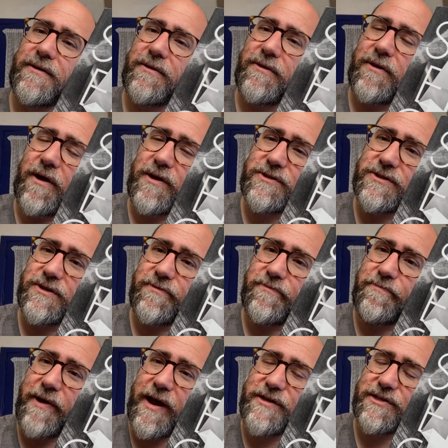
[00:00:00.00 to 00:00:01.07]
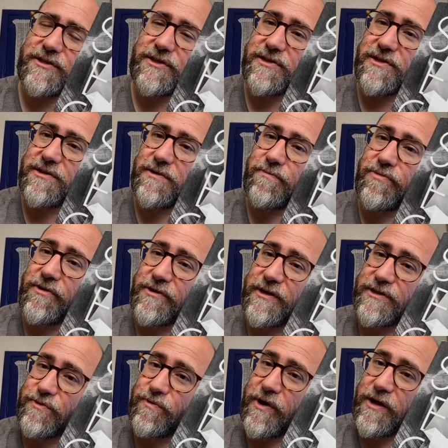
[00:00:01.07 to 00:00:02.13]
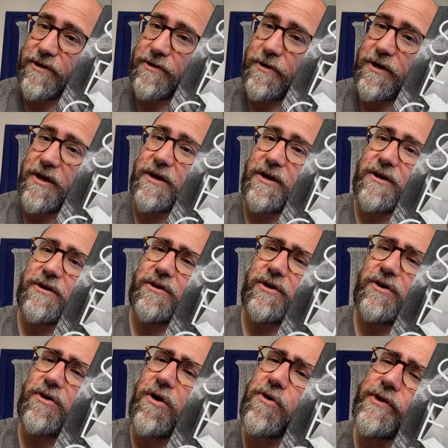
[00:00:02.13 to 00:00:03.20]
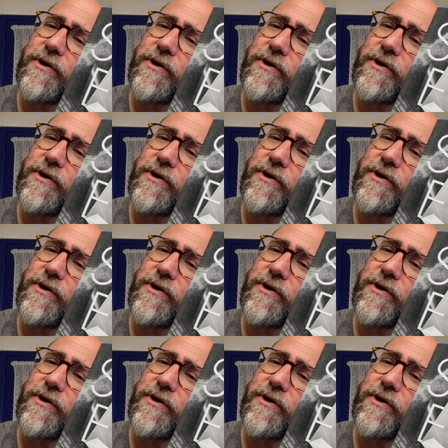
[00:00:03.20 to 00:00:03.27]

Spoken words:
lots of passages in the book as well go